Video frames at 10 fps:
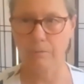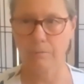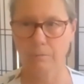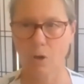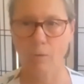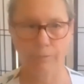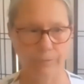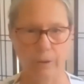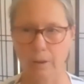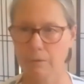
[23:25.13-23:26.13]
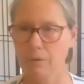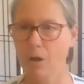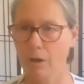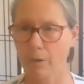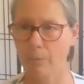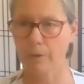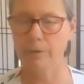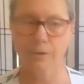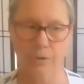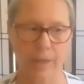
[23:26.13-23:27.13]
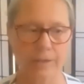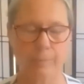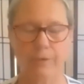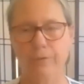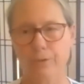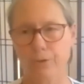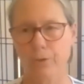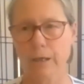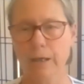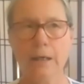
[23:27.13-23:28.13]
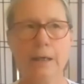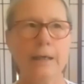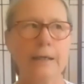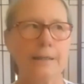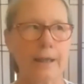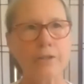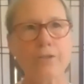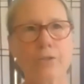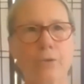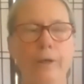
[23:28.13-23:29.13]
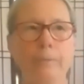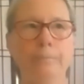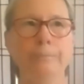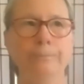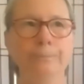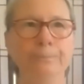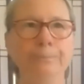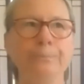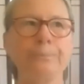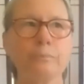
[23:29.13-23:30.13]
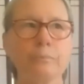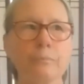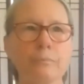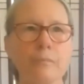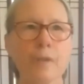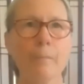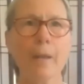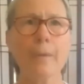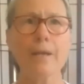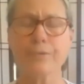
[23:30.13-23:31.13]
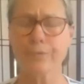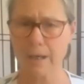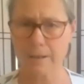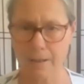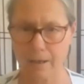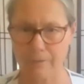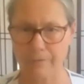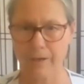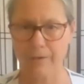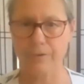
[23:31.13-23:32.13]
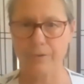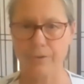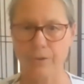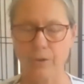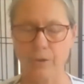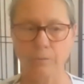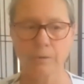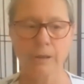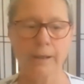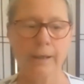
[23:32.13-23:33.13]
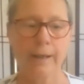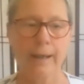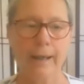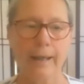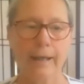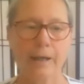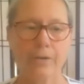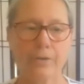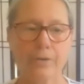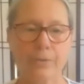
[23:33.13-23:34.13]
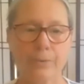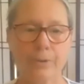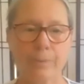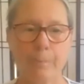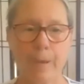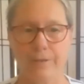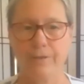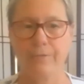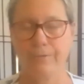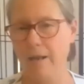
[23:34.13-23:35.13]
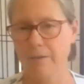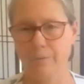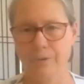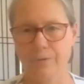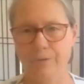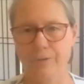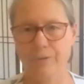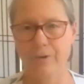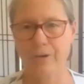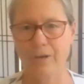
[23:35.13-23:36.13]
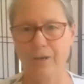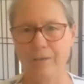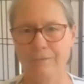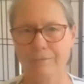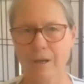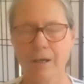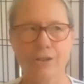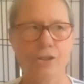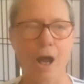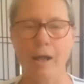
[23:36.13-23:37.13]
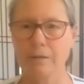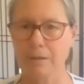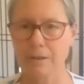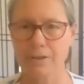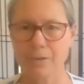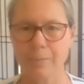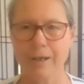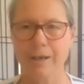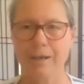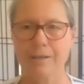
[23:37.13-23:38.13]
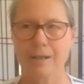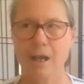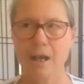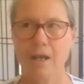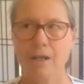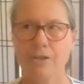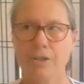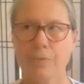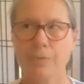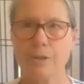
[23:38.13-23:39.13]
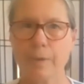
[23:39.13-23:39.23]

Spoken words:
hopefully, knock on wood. So that's my first story. Second story, my best friend died 5 years ago. And I use the word best friend, which feels very kind of childish because she was my